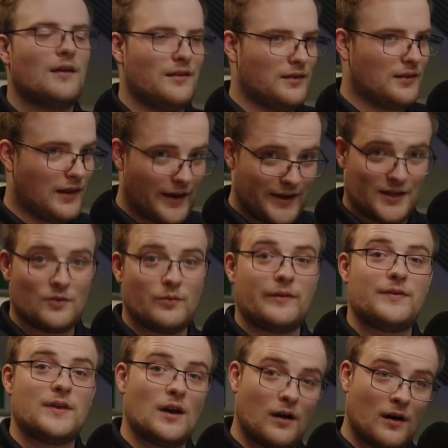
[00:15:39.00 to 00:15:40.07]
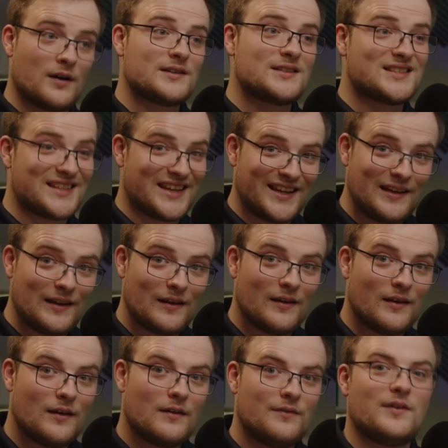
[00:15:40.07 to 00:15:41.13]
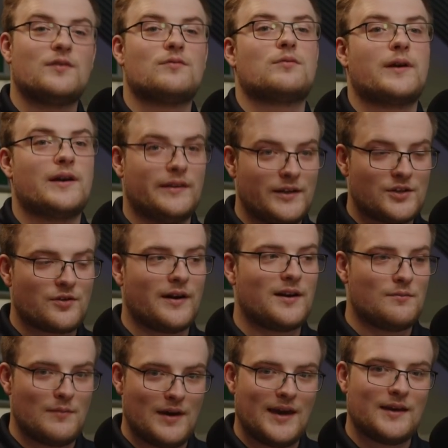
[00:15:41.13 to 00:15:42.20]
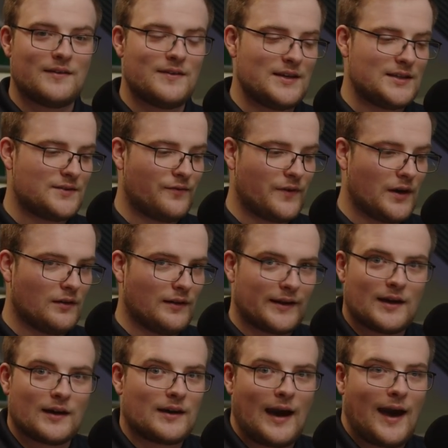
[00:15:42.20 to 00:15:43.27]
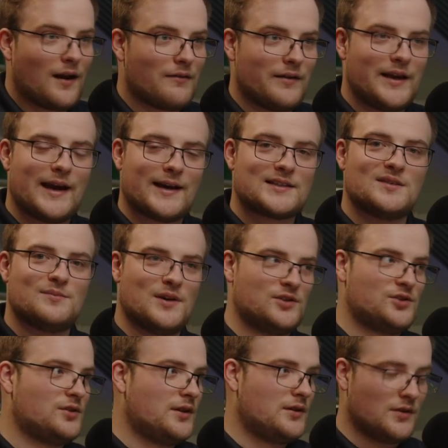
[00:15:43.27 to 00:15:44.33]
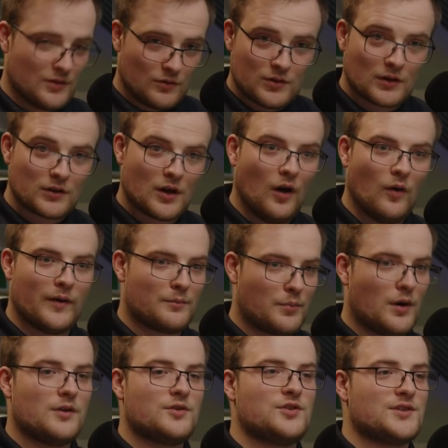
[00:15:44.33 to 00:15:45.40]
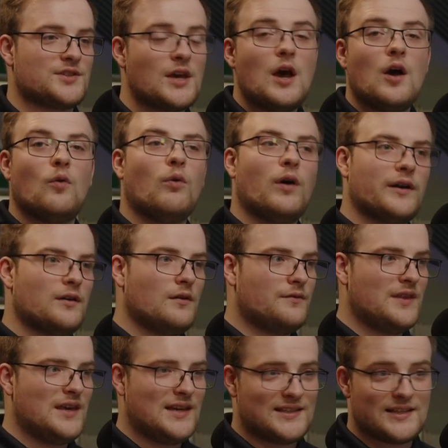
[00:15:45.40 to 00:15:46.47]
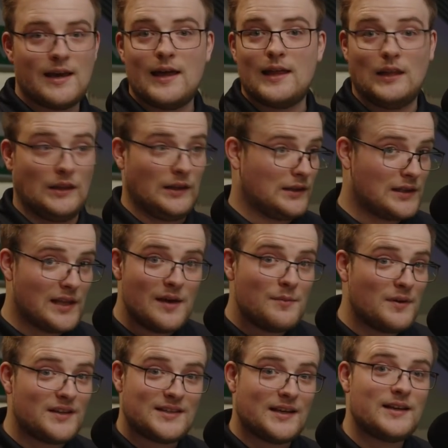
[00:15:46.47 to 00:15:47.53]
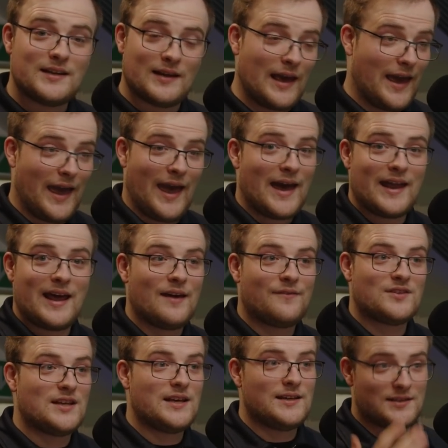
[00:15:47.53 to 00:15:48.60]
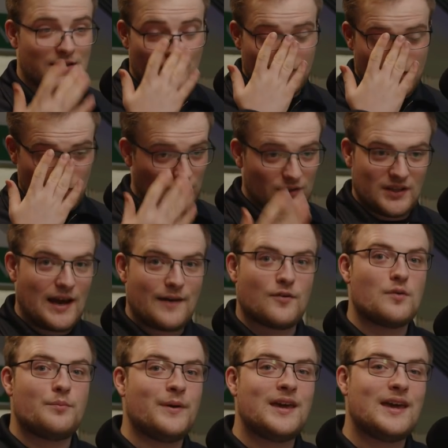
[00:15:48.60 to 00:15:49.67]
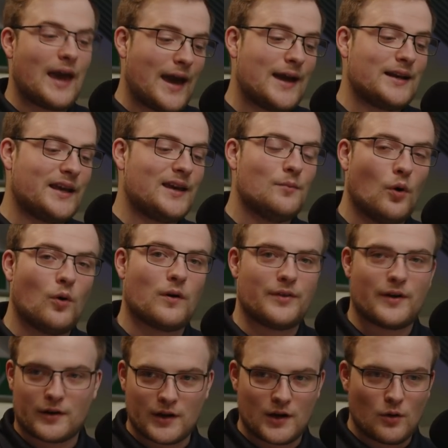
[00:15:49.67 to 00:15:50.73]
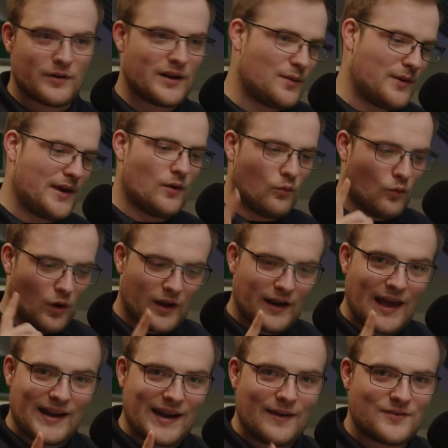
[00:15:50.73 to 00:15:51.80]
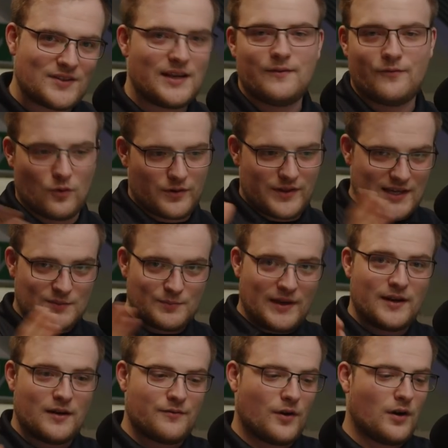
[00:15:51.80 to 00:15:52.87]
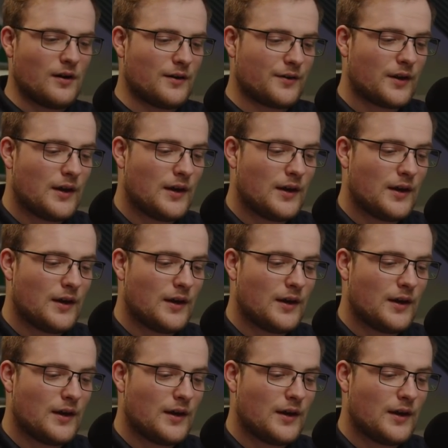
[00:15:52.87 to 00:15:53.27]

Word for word: like with the art scene, they really try to make these feel like a gallery exhibition, and you can go and purchase one of these limited NFTs. You know, there will never be any more. There can only be one NFT for this bit of art.